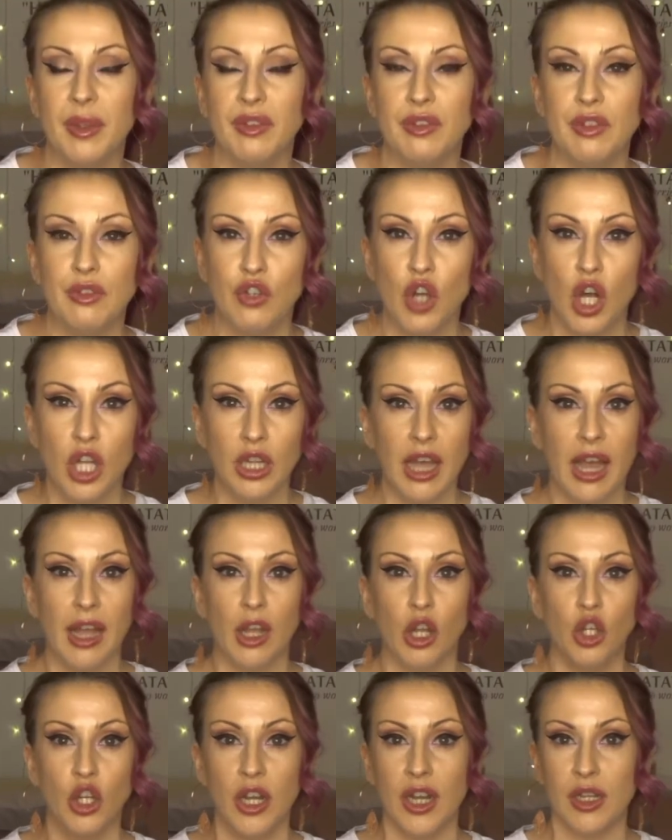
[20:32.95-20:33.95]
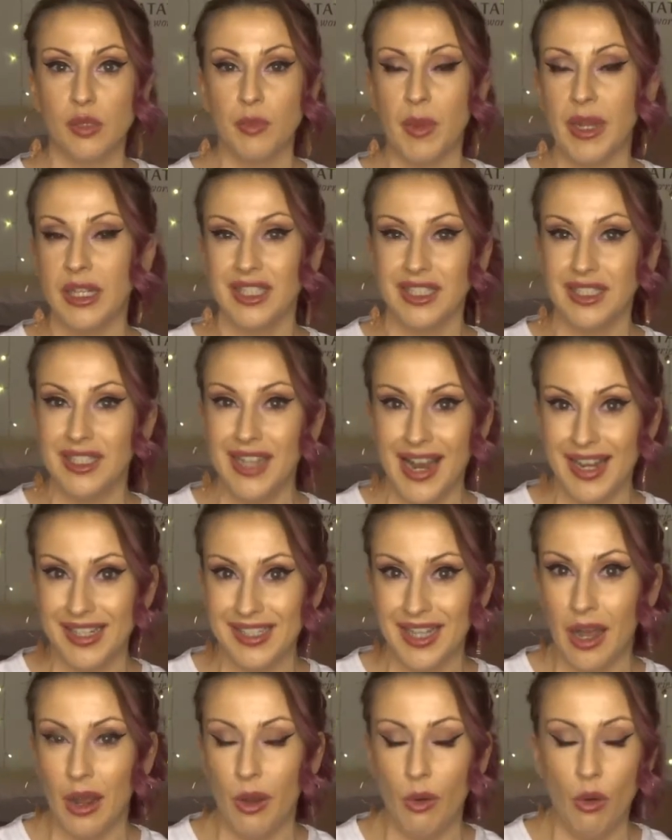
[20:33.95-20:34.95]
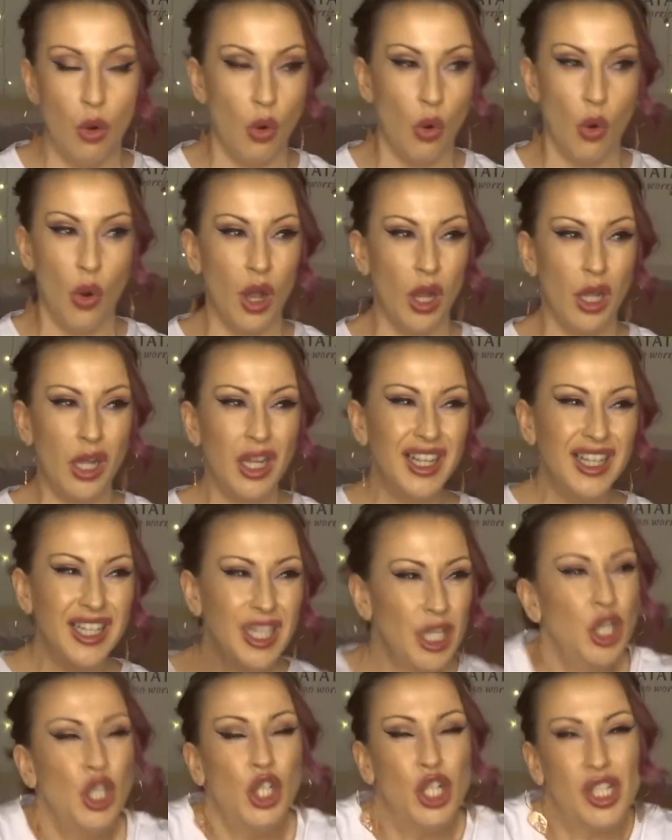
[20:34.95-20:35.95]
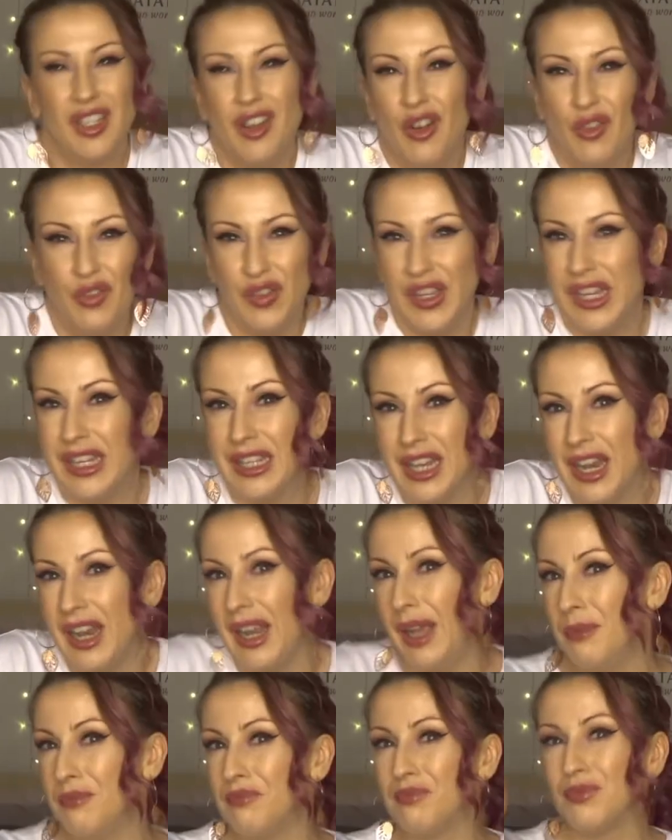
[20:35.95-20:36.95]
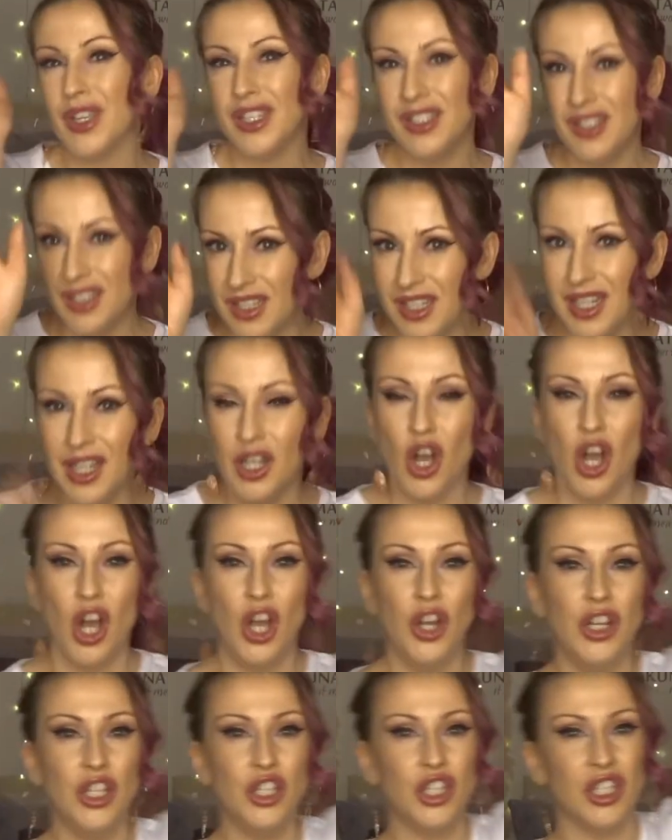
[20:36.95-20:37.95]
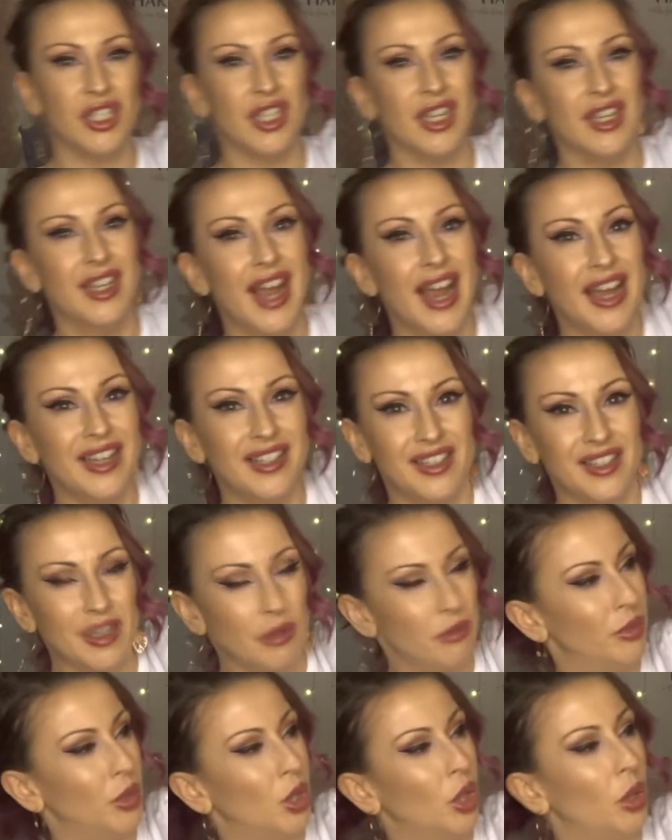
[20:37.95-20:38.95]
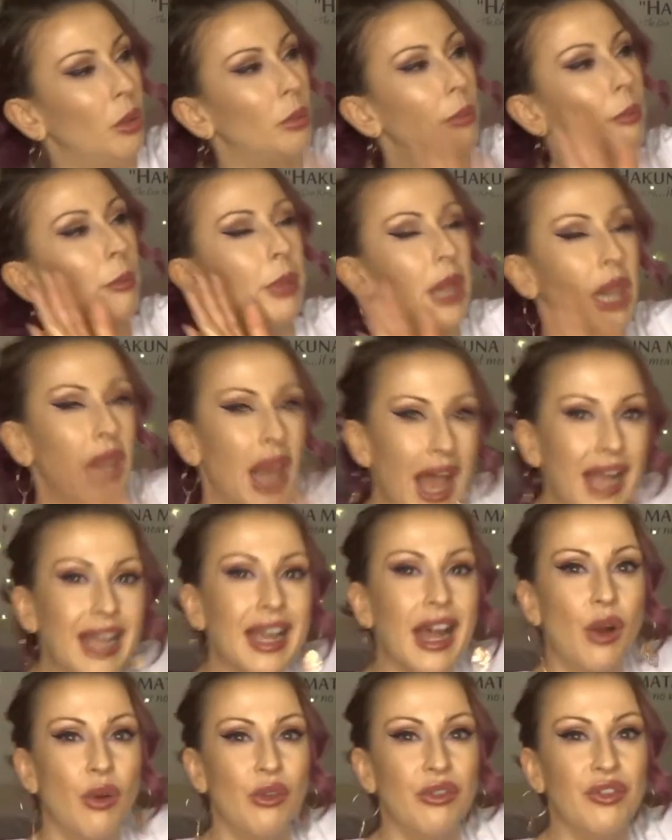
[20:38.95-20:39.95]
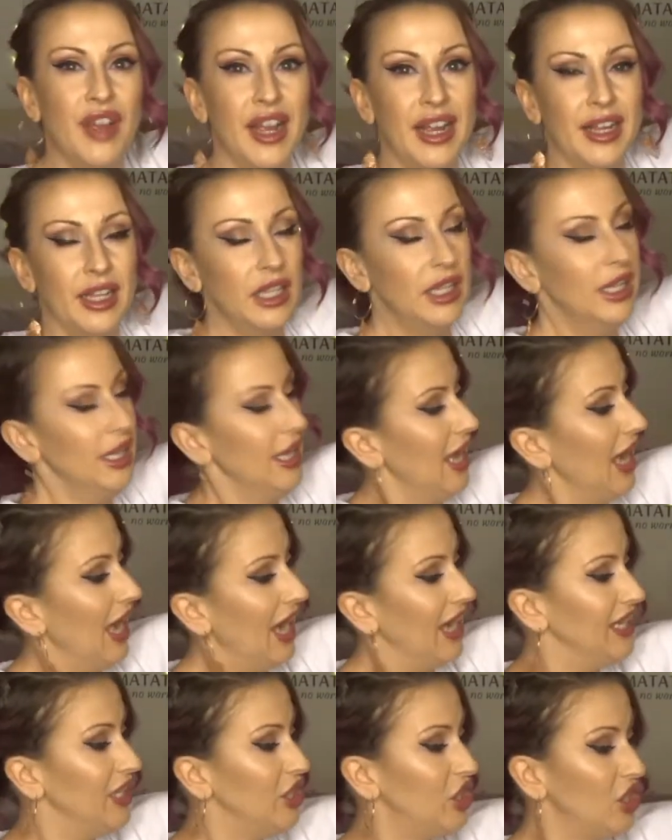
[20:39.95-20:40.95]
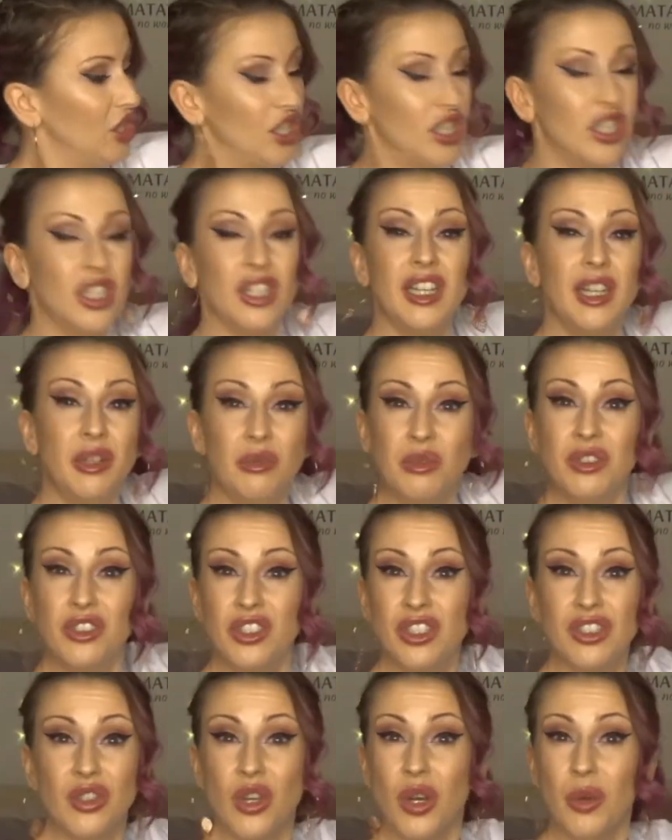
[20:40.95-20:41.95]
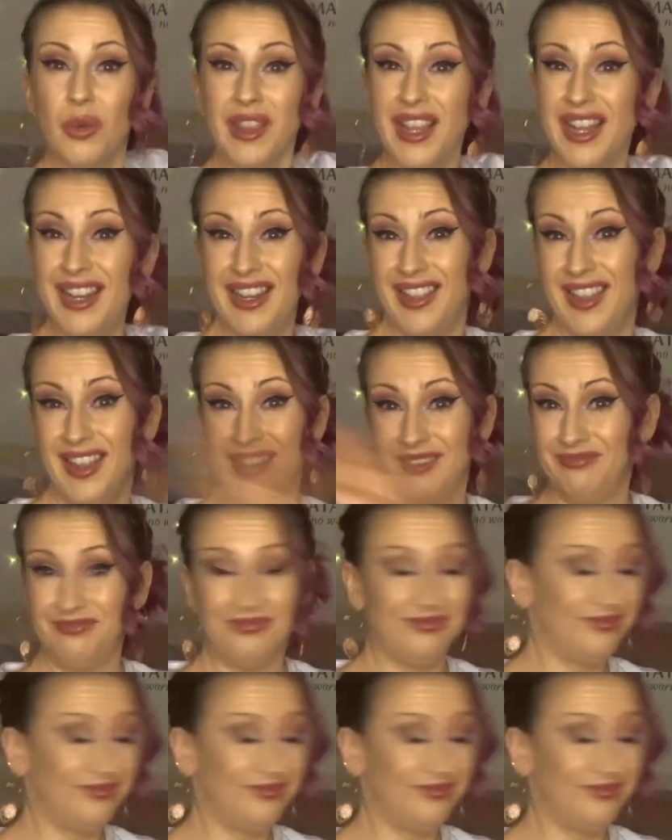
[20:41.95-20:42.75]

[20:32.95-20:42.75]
If you've got like an unexpected night out or you're just not feeling it, stick on just a nice, simple black outfit and it will just go with anything.